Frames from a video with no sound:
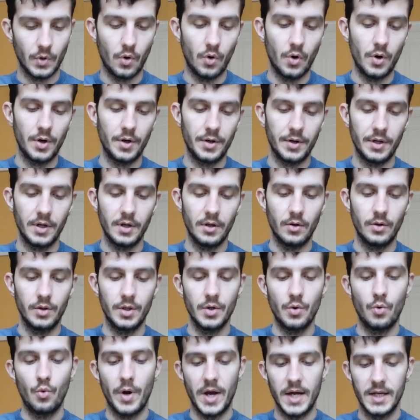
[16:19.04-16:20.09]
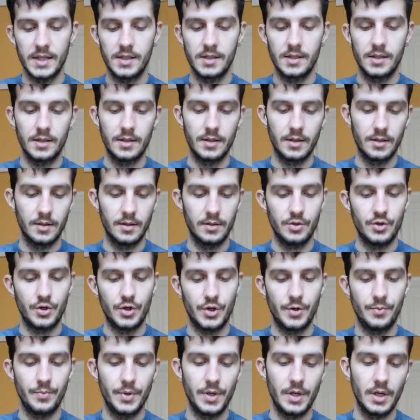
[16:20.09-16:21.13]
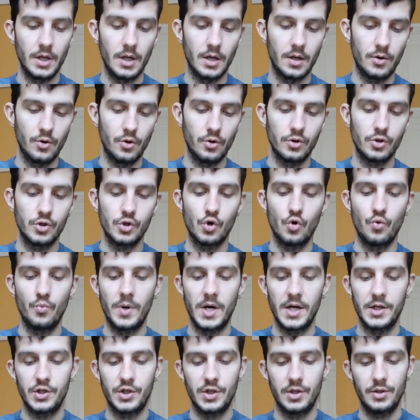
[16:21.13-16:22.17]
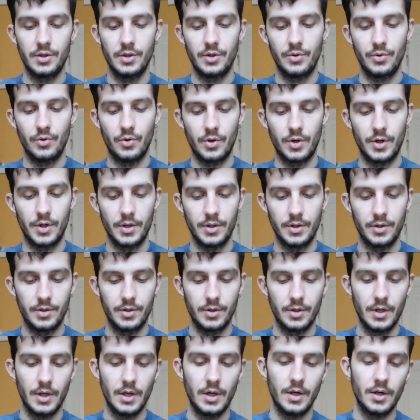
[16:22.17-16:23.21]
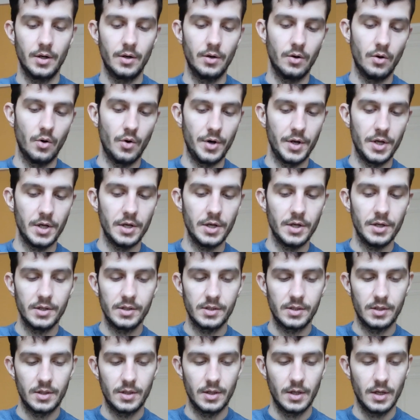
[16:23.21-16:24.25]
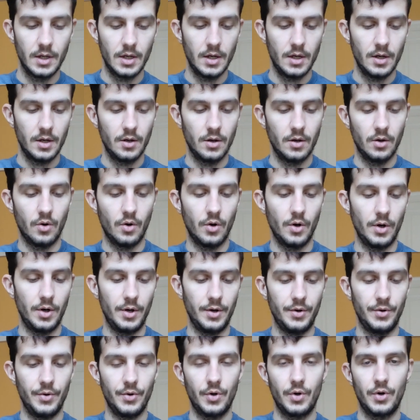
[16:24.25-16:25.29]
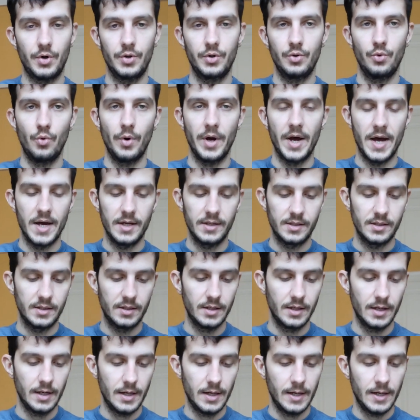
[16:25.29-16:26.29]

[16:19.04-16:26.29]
or the west Germany, not so much in the north or east or northwest.